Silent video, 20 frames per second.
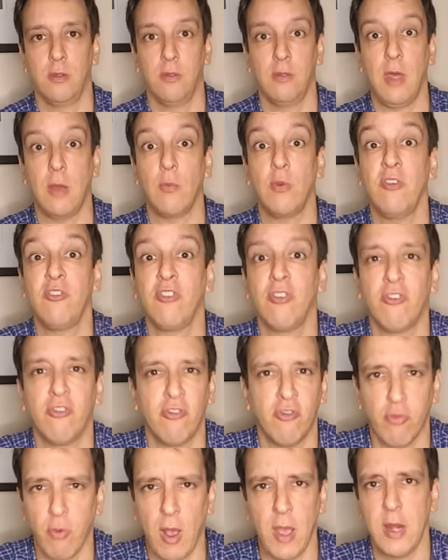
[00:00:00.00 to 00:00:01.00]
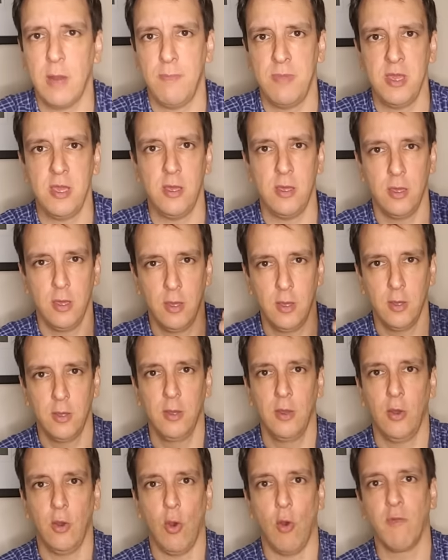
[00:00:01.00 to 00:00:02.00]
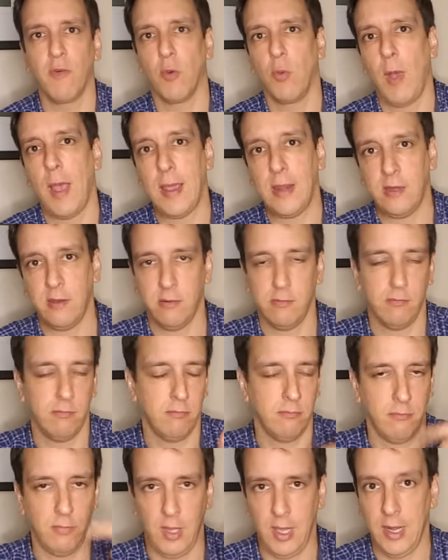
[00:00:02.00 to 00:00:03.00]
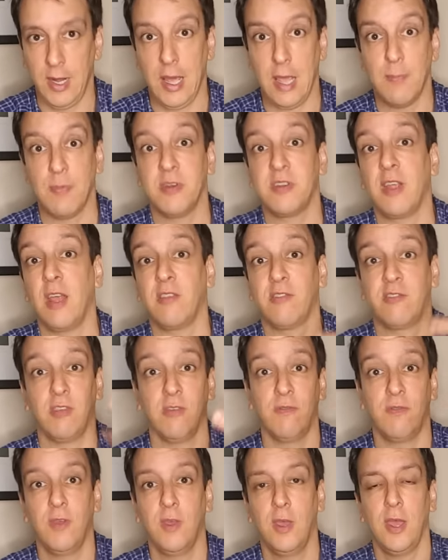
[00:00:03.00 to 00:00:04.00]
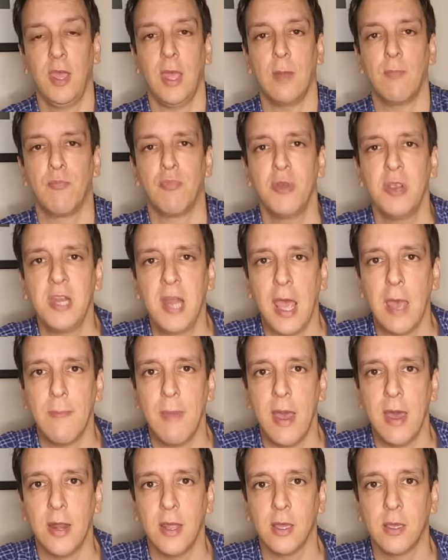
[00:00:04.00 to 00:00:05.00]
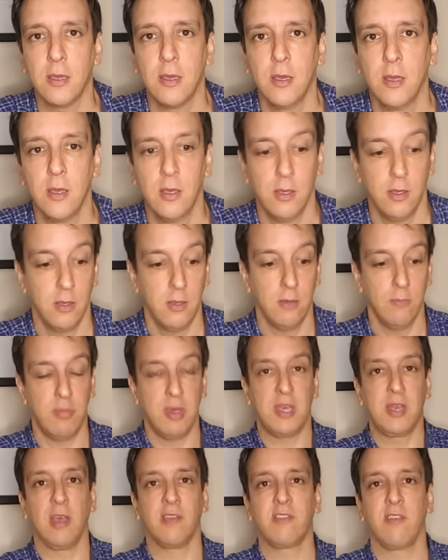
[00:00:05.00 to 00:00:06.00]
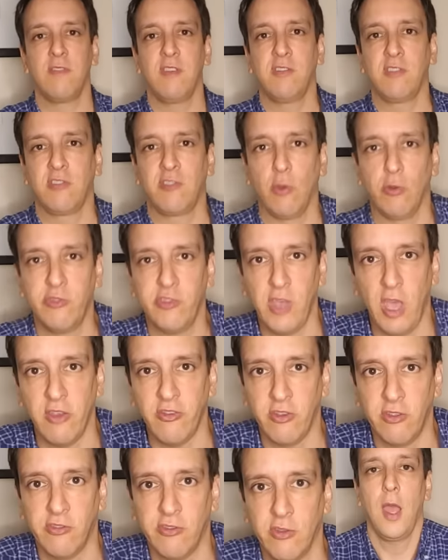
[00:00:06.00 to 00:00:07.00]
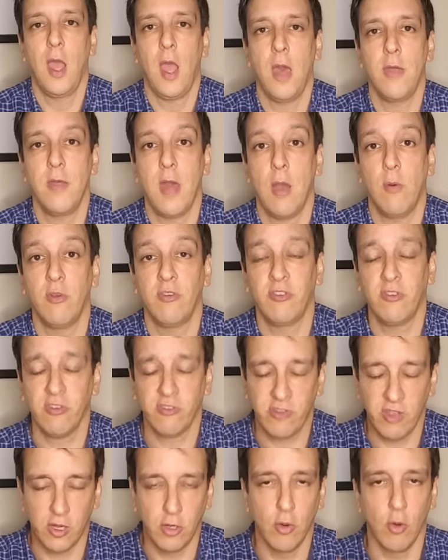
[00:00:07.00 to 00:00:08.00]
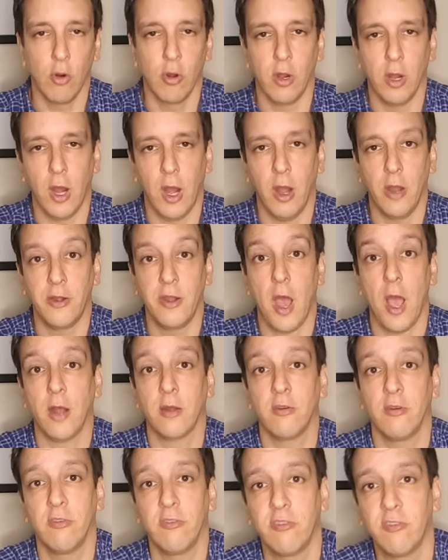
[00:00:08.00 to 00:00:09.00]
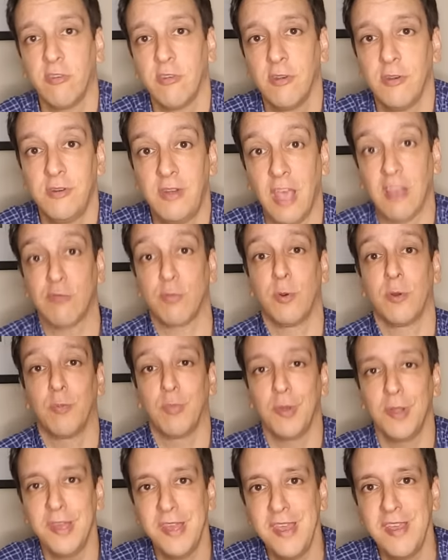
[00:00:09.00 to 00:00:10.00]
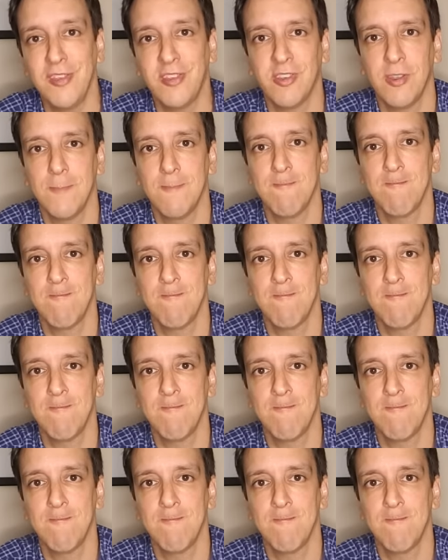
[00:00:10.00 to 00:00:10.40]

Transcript: that we should try to be overweight and hypertensive and pre-diabetic because of these associations, and that we should just ignore our doctor's desperate pleas